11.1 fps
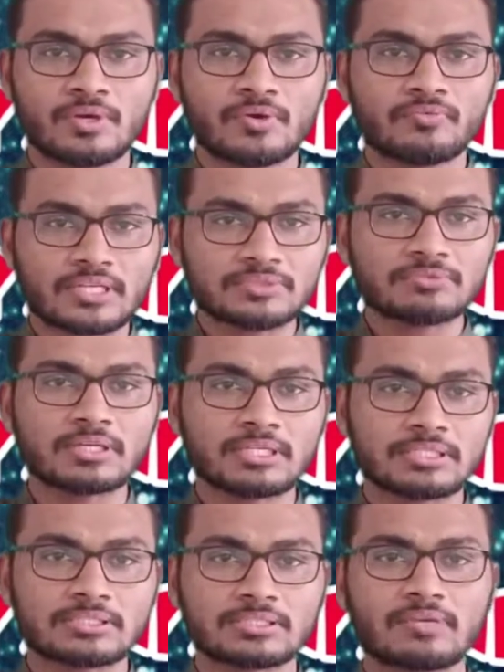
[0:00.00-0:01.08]
First one
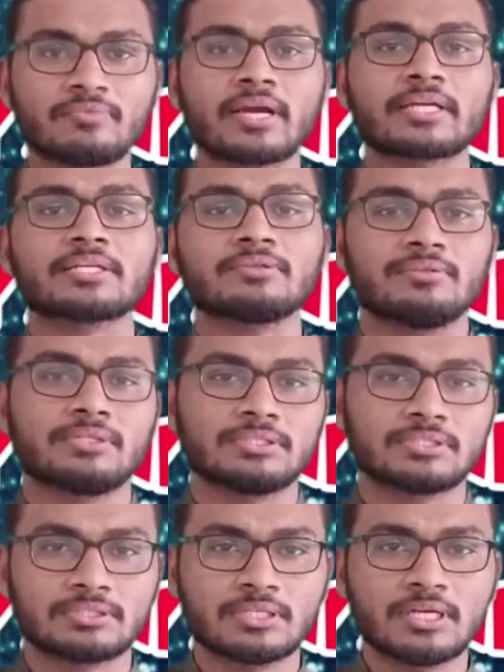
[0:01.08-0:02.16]
is the factory
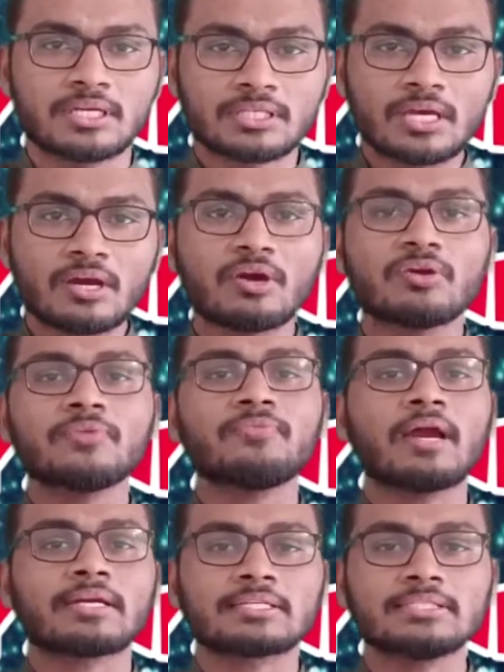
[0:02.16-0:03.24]
owners. They owned
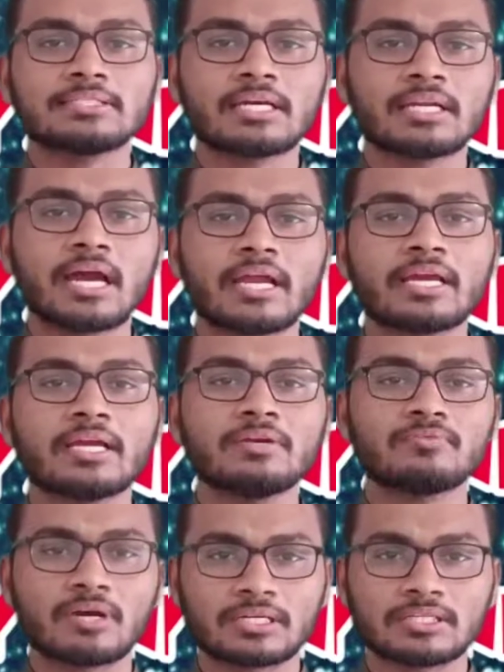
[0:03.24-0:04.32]
factories and
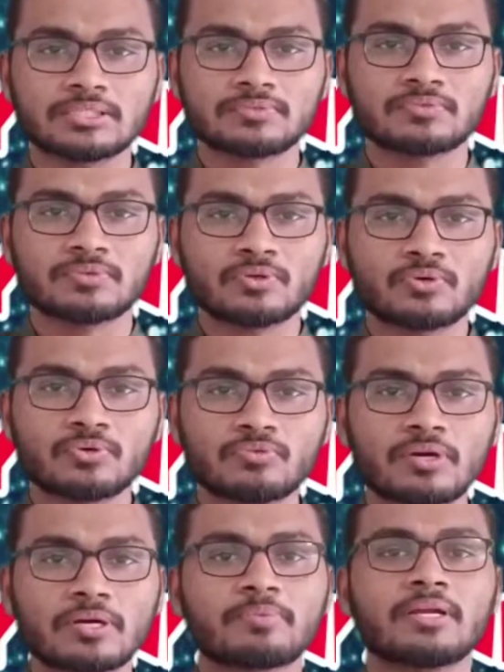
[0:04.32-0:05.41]
hired workers who
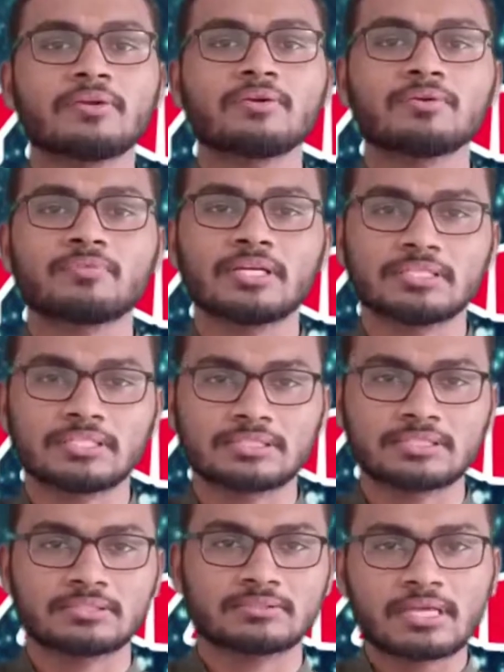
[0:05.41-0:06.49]
were paid on
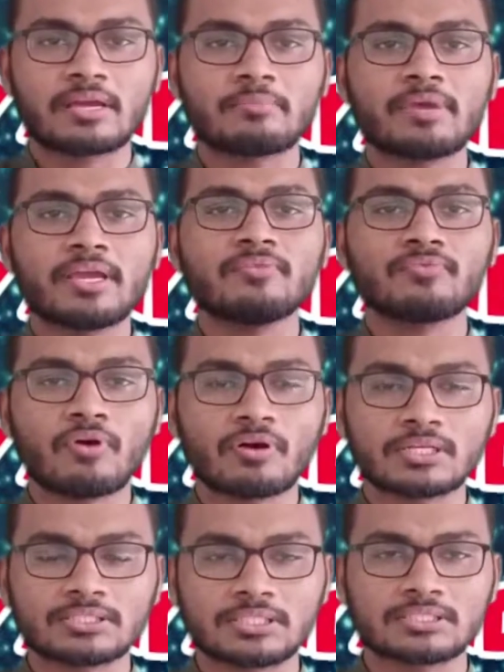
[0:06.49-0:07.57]
wages. Their main
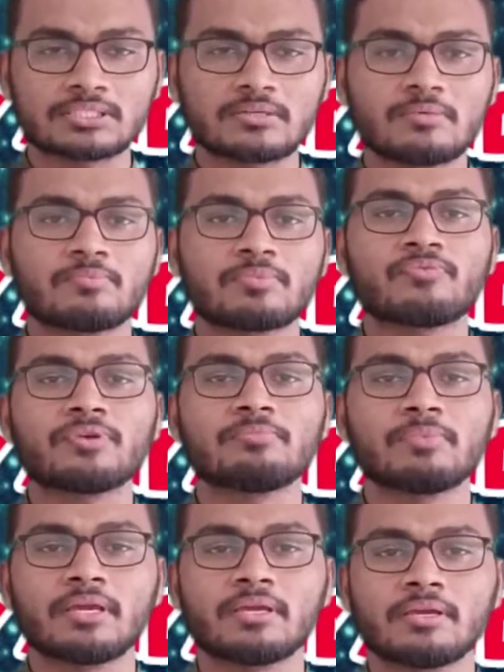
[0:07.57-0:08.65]
focus is profit
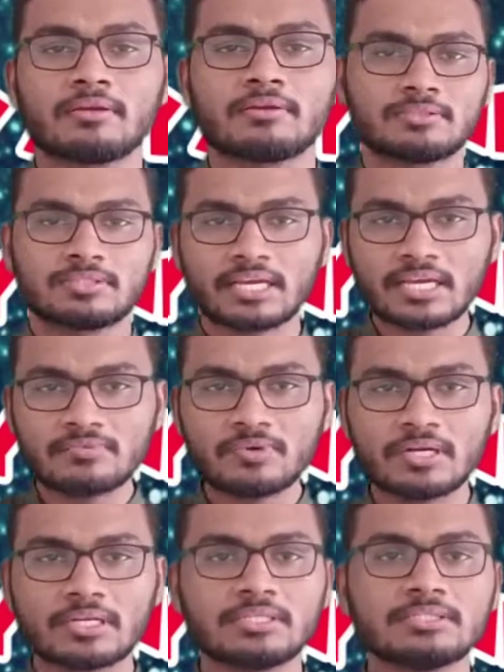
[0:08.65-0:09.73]
making. Second
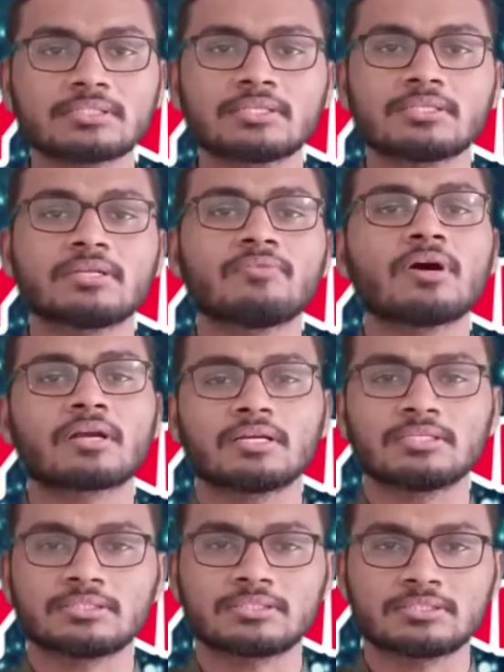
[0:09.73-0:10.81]
one is the
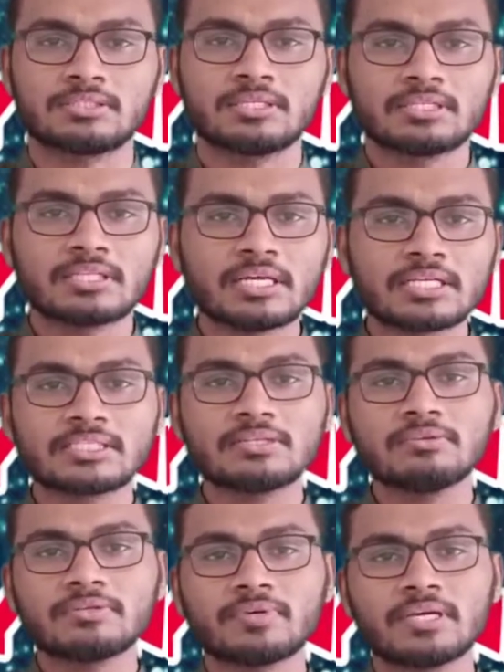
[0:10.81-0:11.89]
workers. They
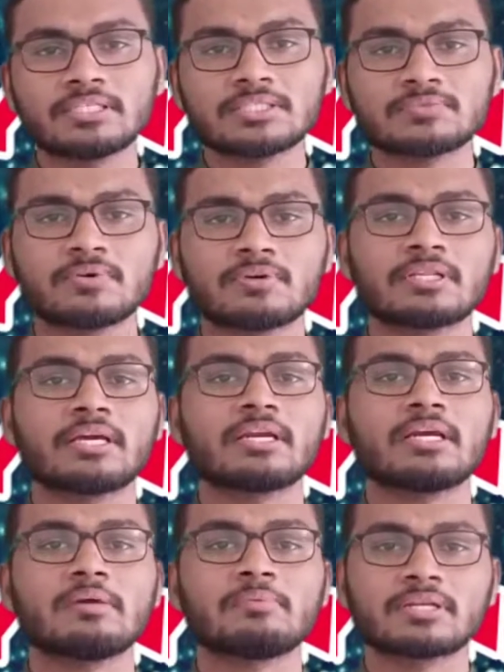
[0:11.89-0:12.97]
received wages for their
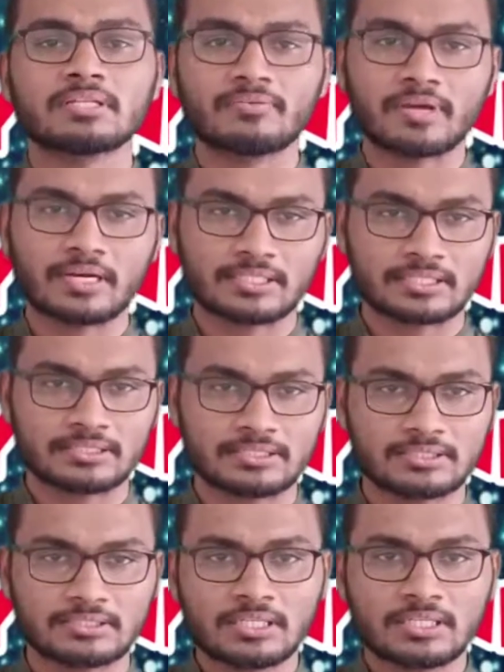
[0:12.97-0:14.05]
labor in the factories.
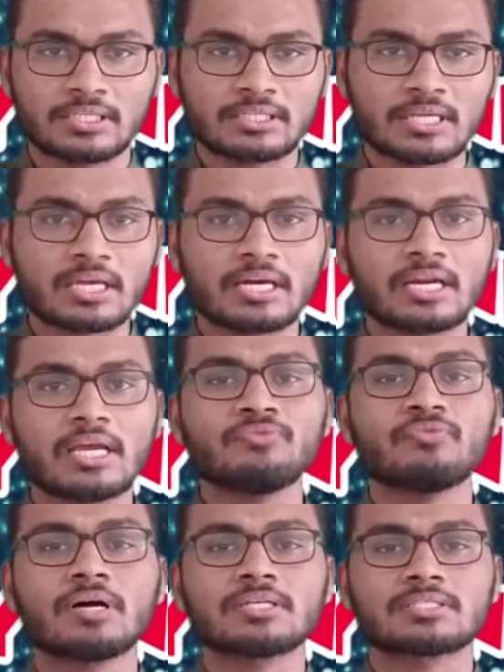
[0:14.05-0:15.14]
Their life
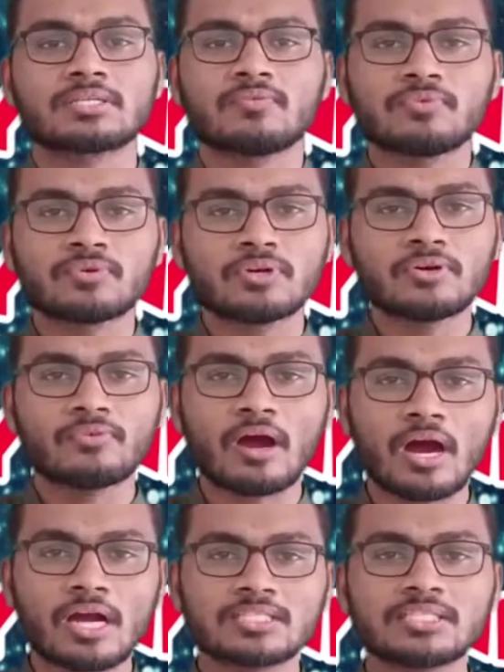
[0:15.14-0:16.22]
was full of
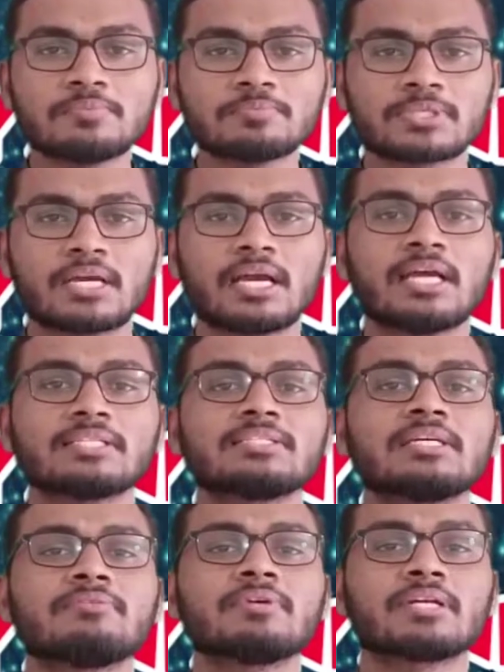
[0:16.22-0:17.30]
hardships as
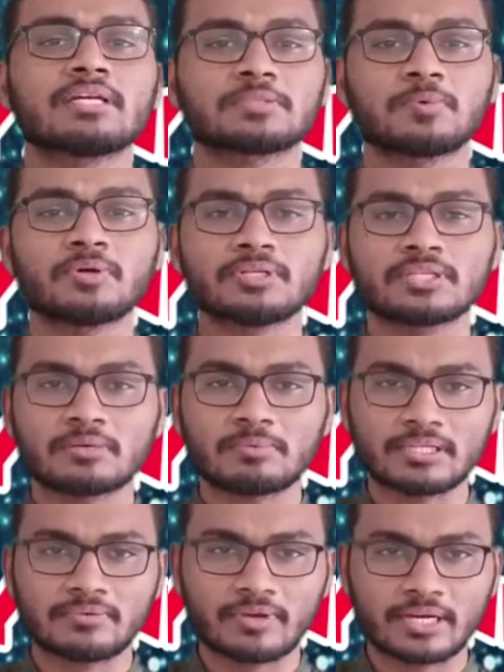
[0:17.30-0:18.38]
they were exploited
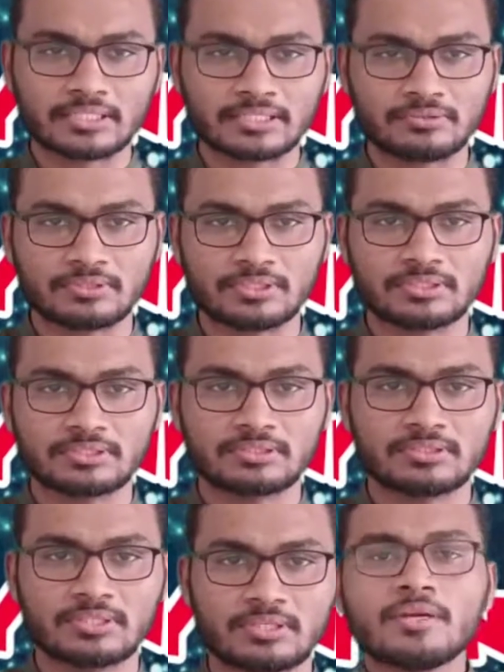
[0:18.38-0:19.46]
by the factory owners.
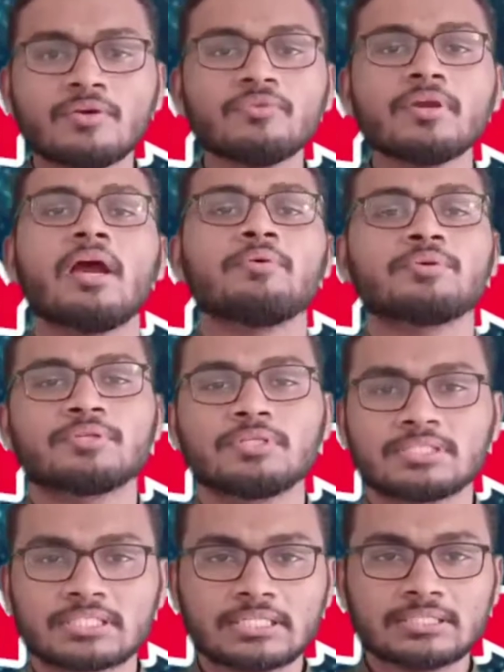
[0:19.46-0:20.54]
Now we have to
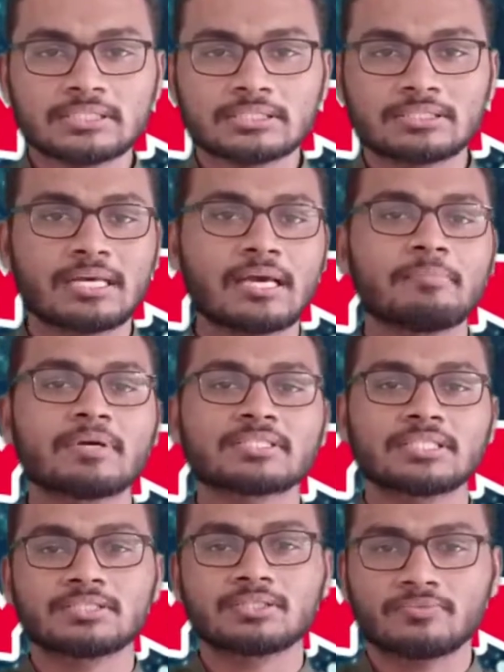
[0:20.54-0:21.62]
discuss the
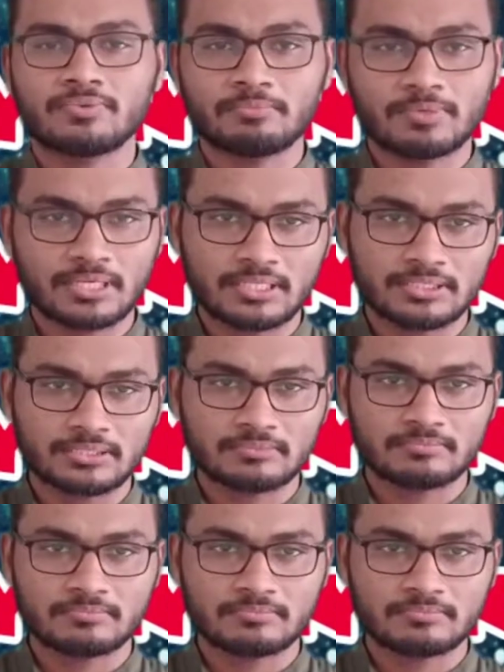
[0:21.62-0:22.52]
emergence of imperialism.